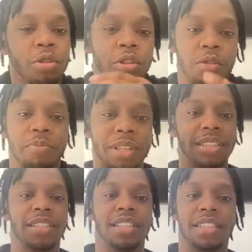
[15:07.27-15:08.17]
doing
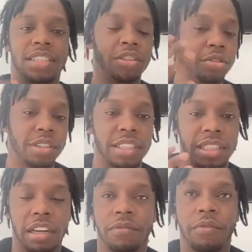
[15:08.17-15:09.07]
businesses and you're doing this, that,
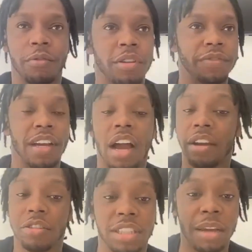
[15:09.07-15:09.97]
and the fourth, you always think, oh, I ain't
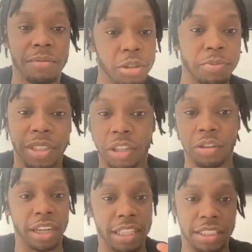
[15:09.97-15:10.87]
got time, I'm so busy, I've
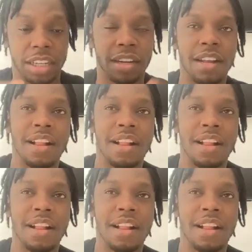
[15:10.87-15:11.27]
got to get this done.